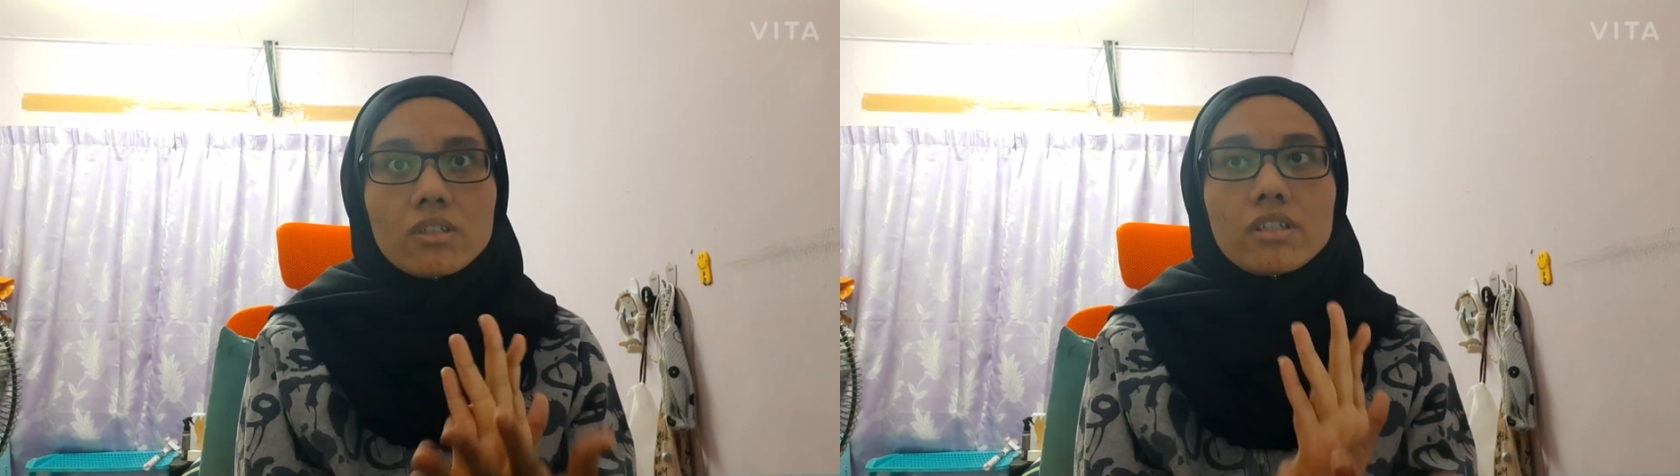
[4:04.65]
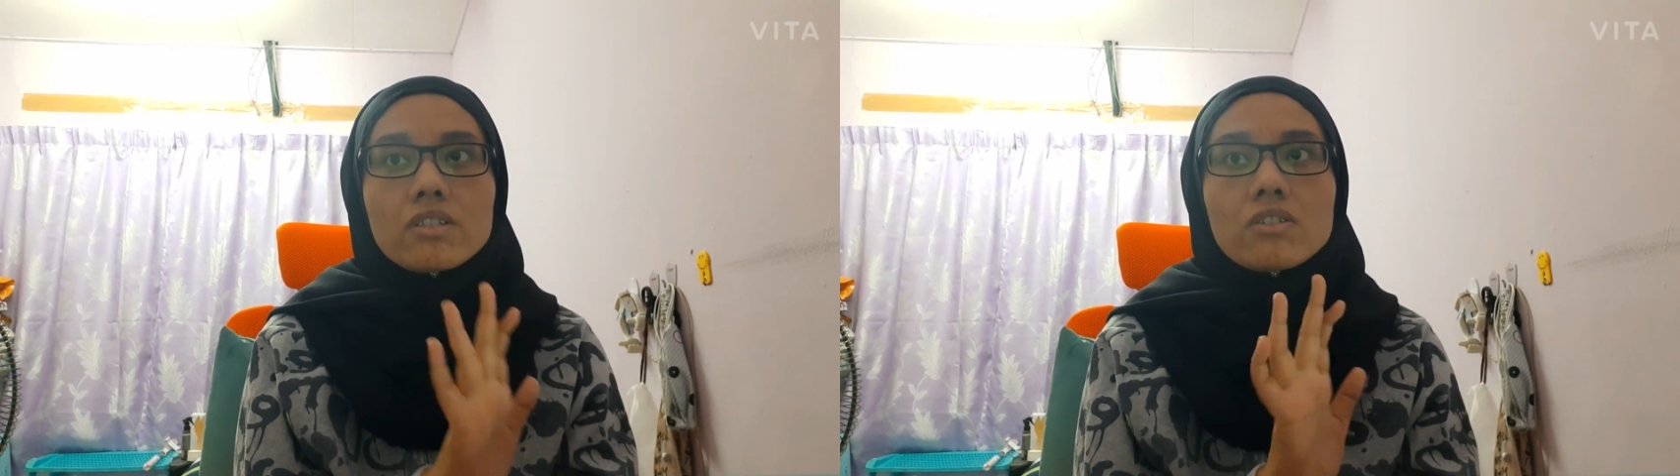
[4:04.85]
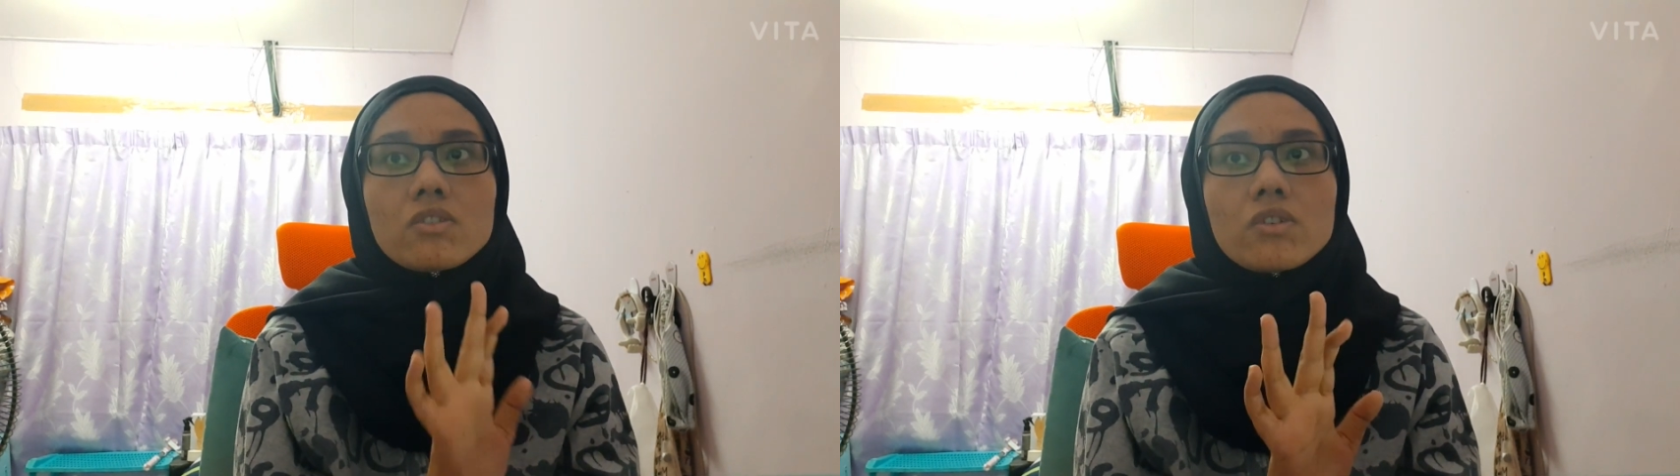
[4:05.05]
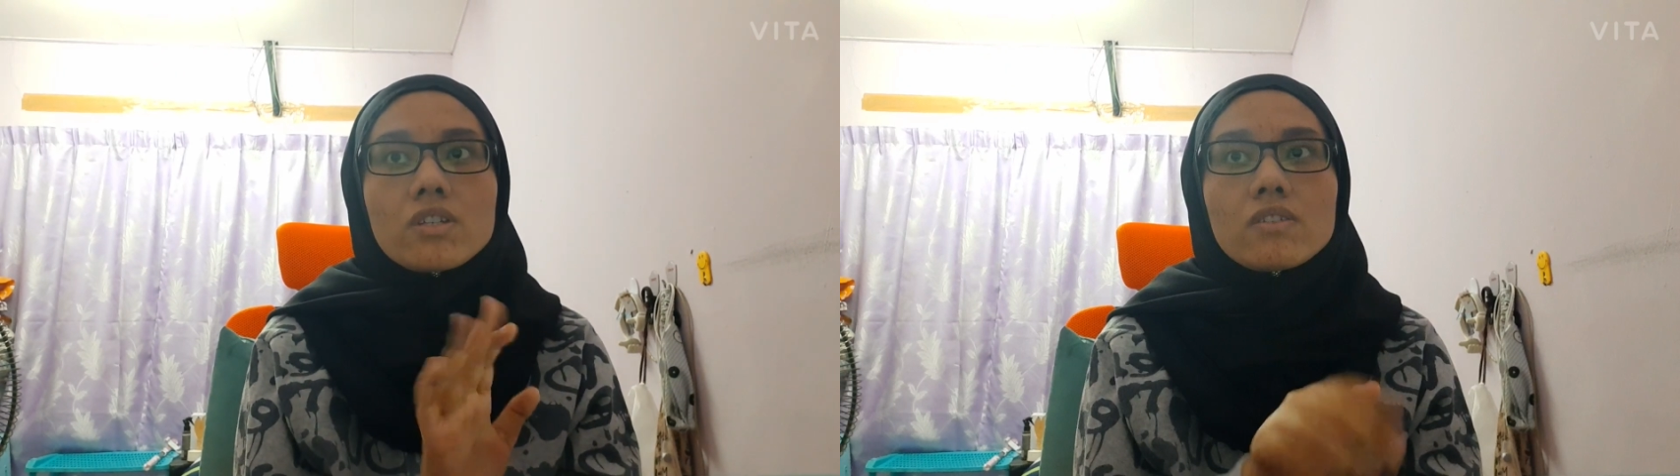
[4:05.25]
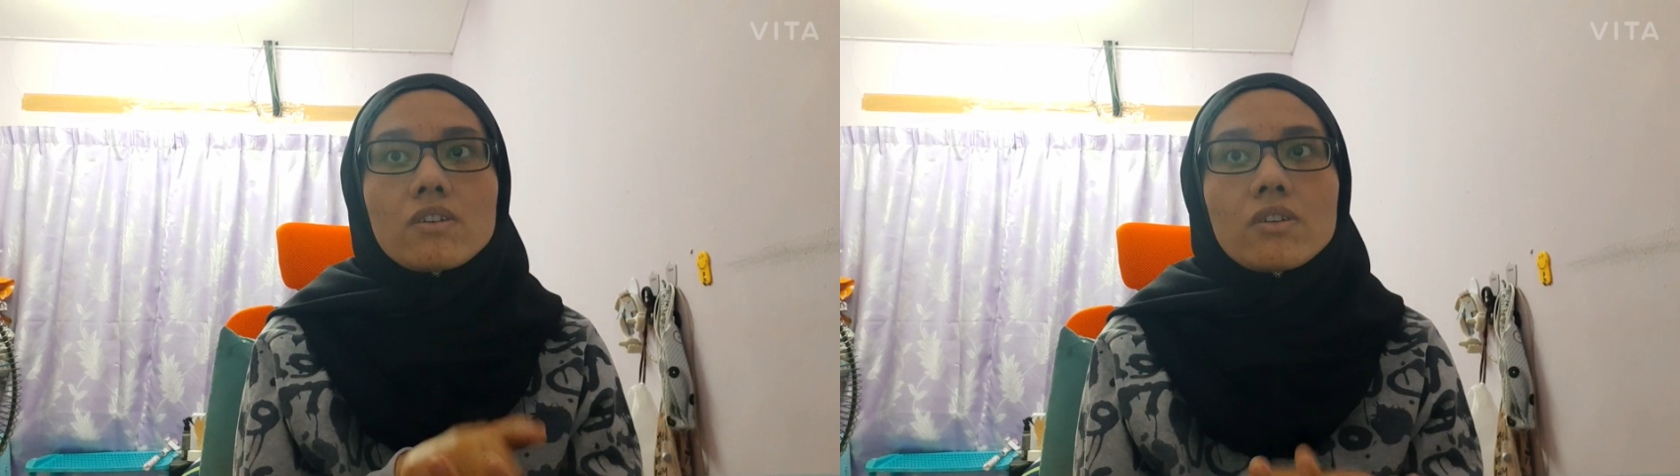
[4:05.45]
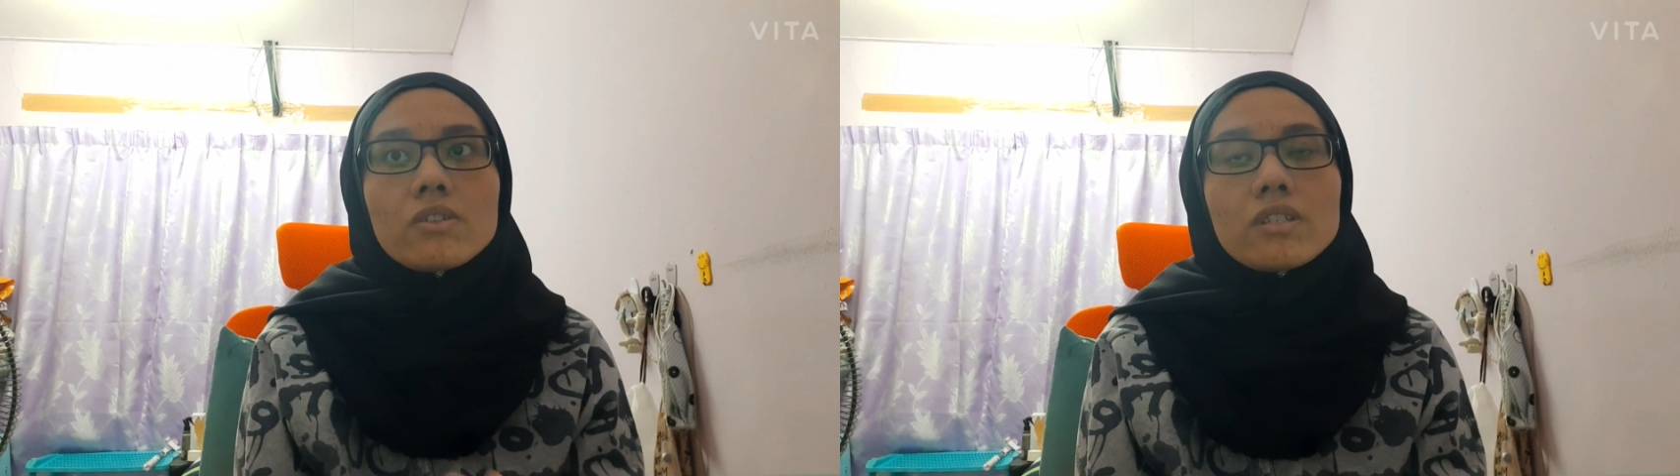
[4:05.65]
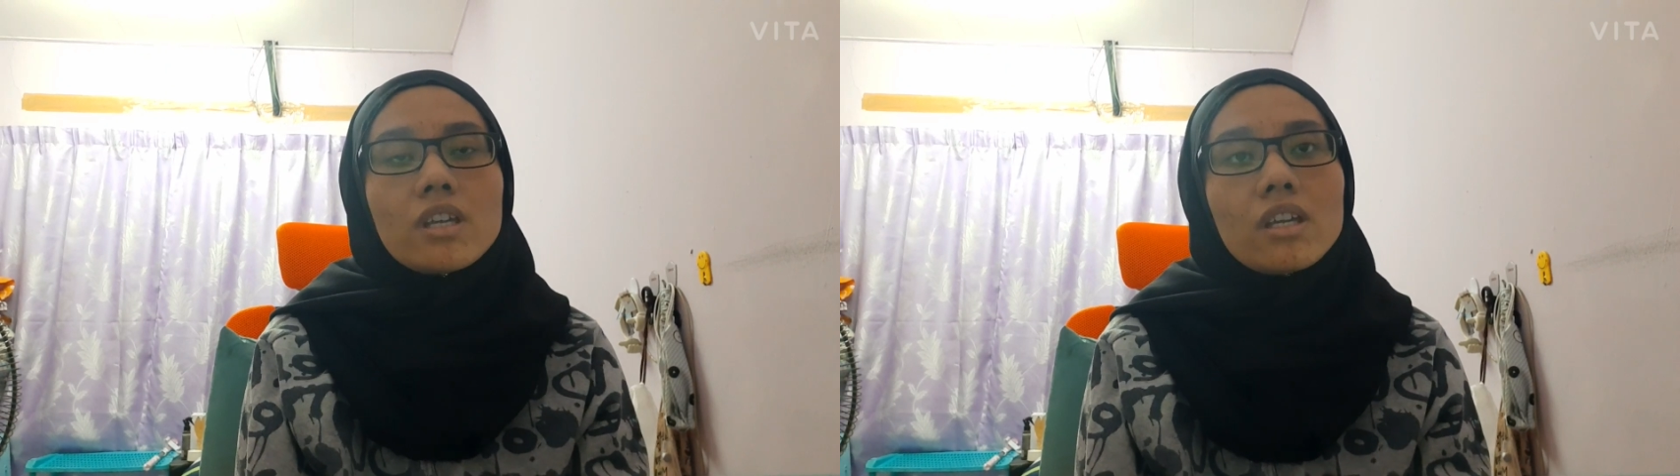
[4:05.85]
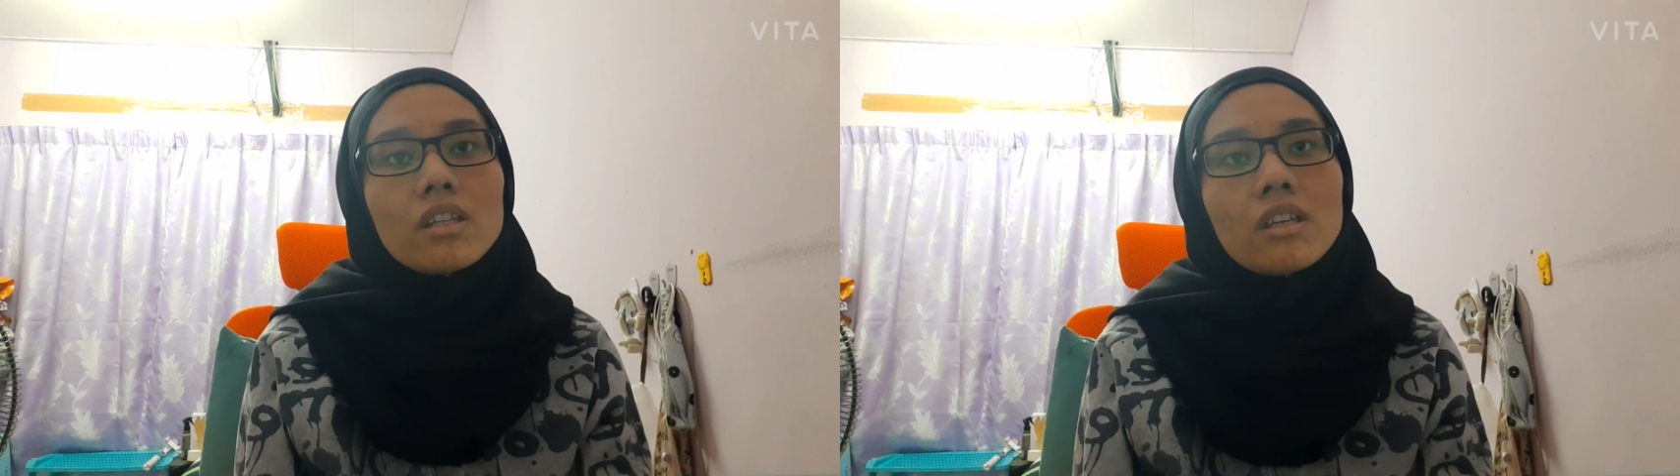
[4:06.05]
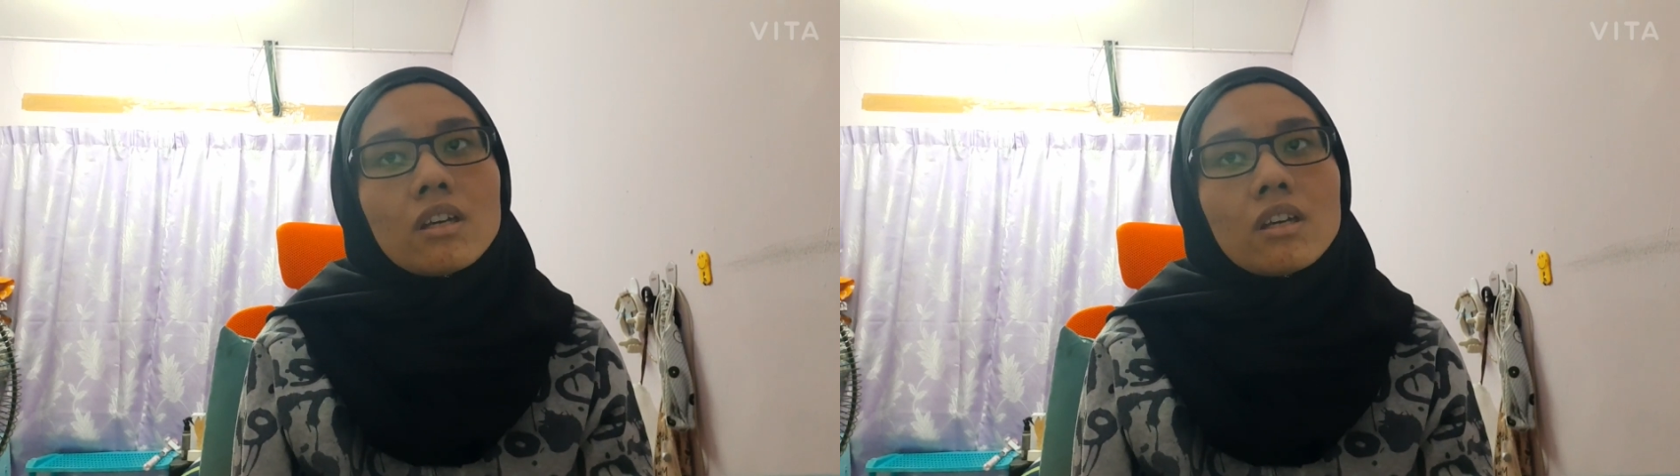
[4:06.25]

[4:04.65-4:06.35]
that the students are using it